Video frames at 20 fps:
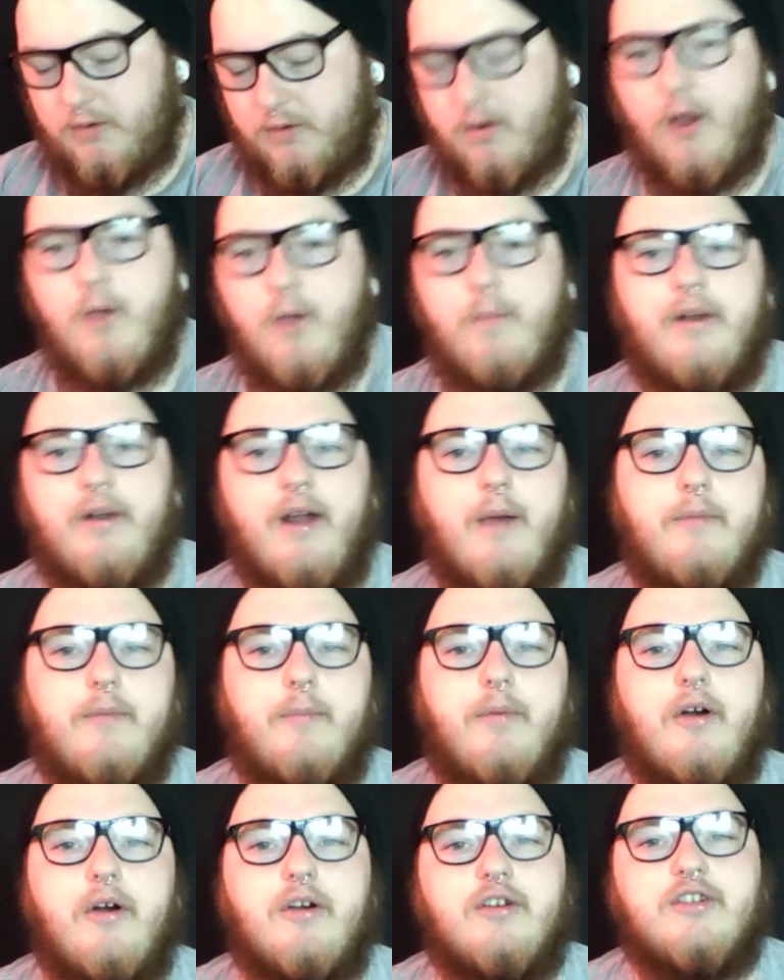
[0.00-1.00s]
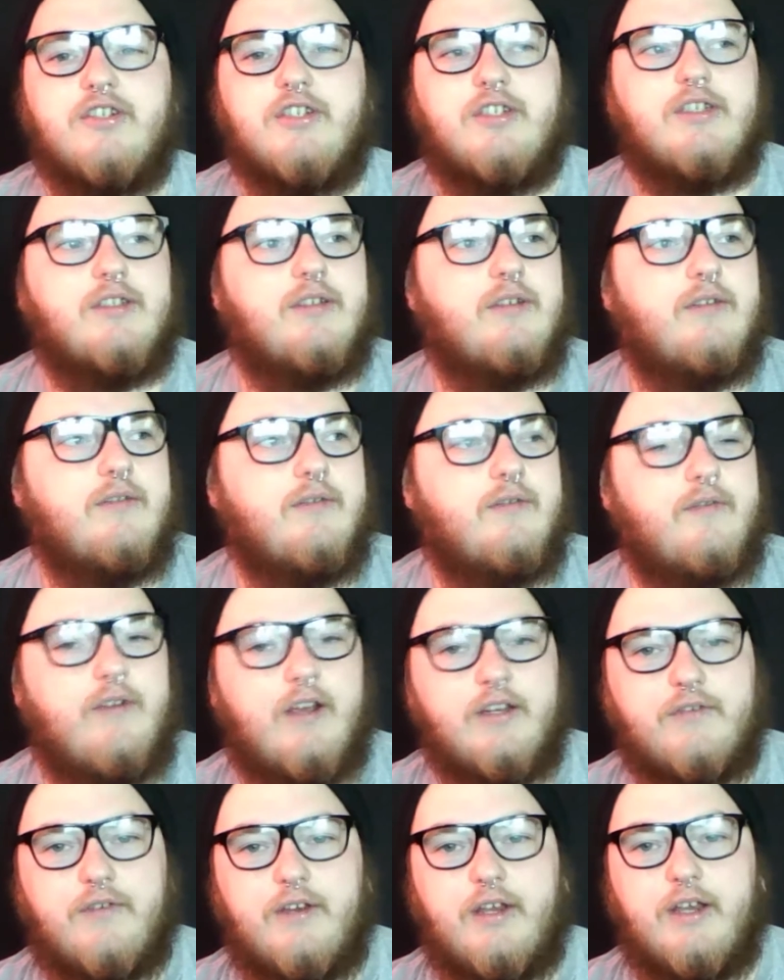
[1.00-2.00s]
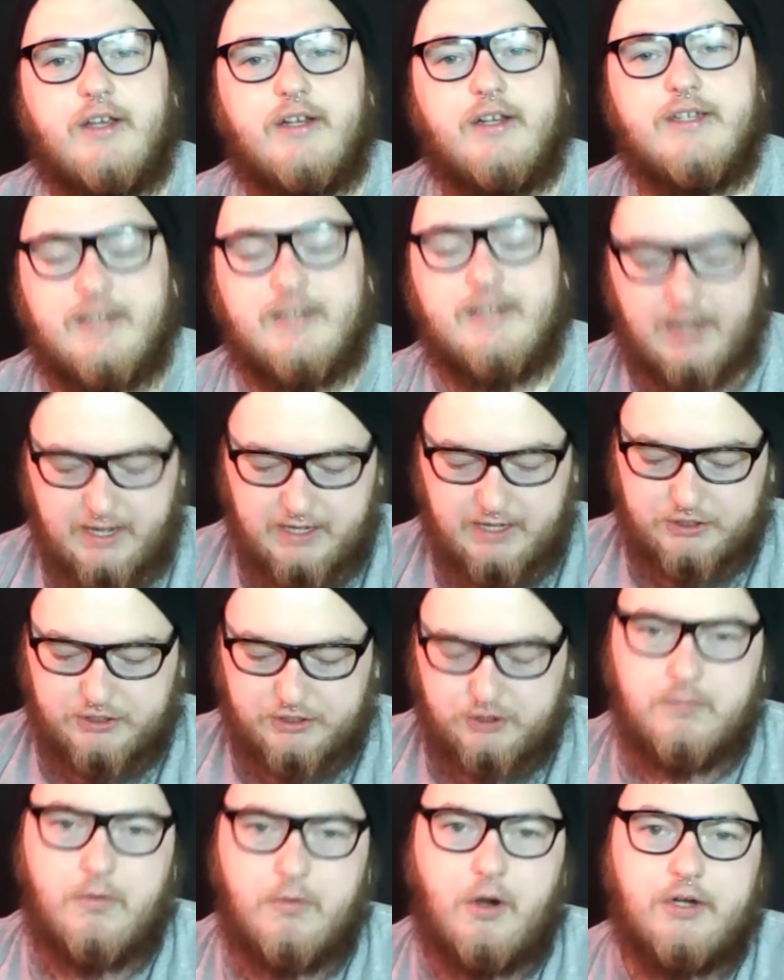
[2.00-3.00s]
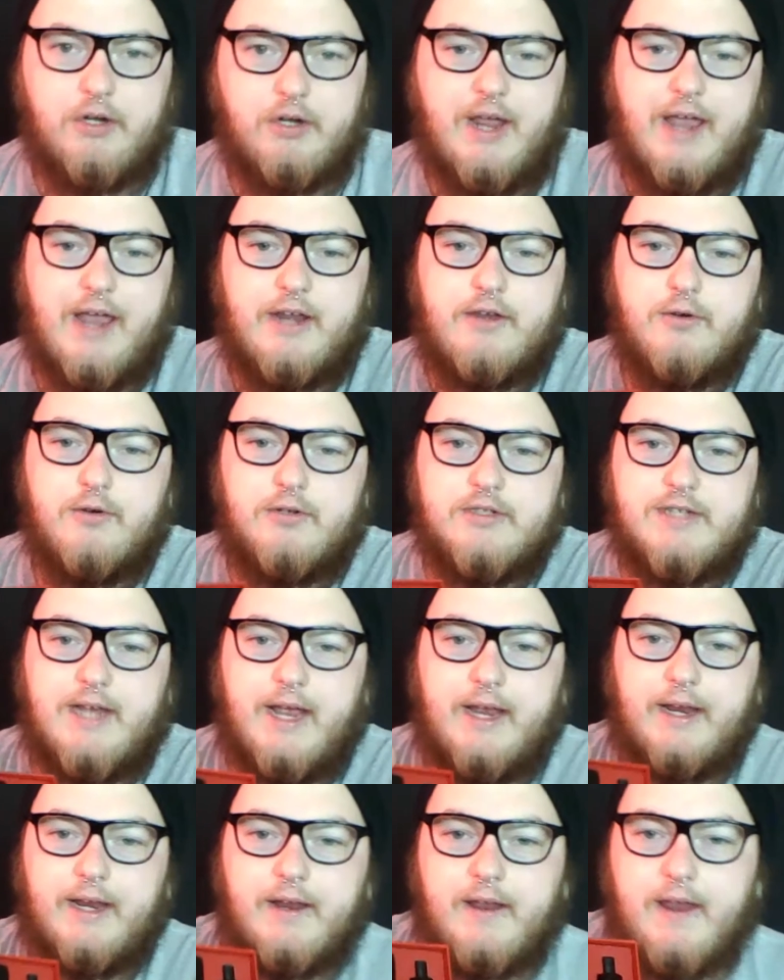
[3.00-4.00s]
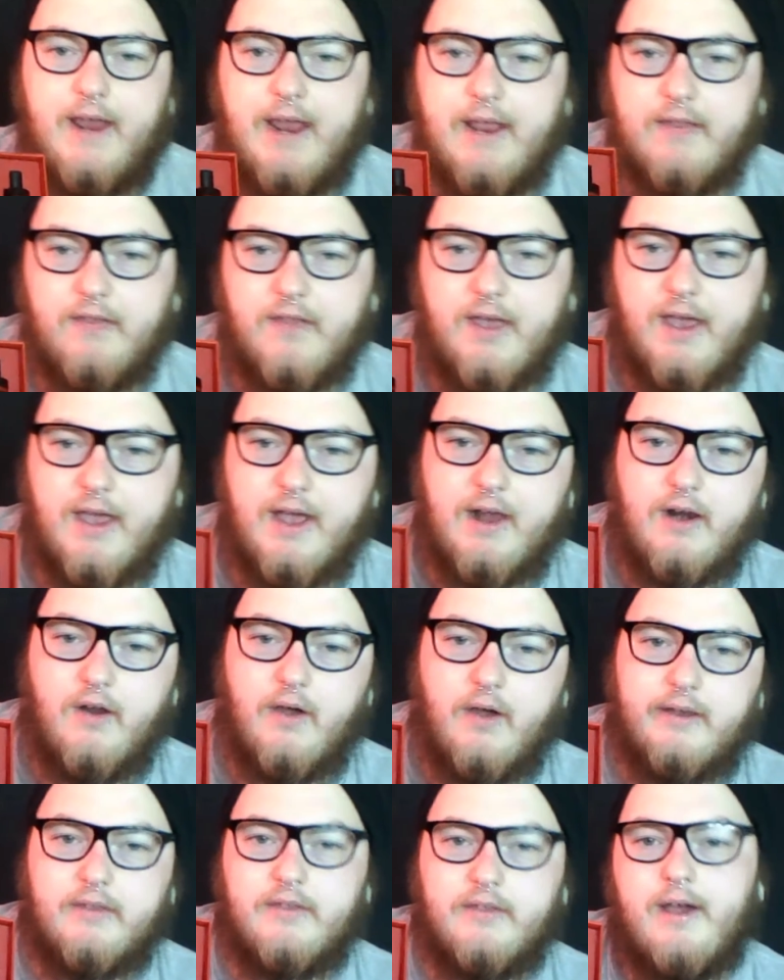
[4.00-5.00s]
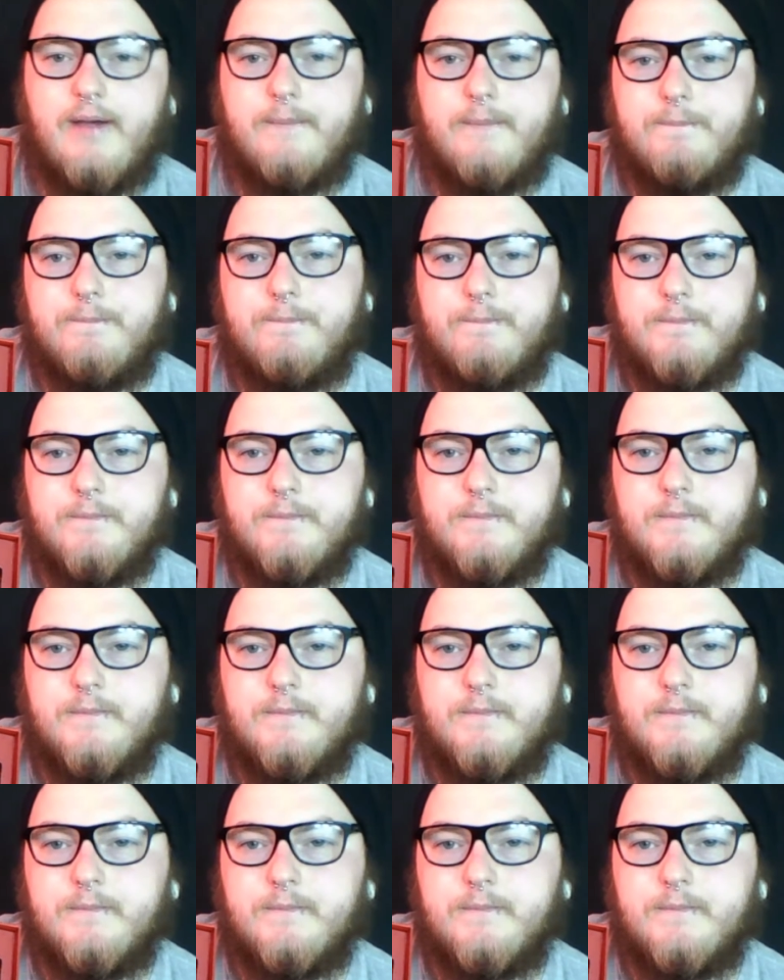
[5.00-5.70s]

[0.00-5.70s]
And when you open up the box, first thing you're going to see is your mod and your tank in there like that.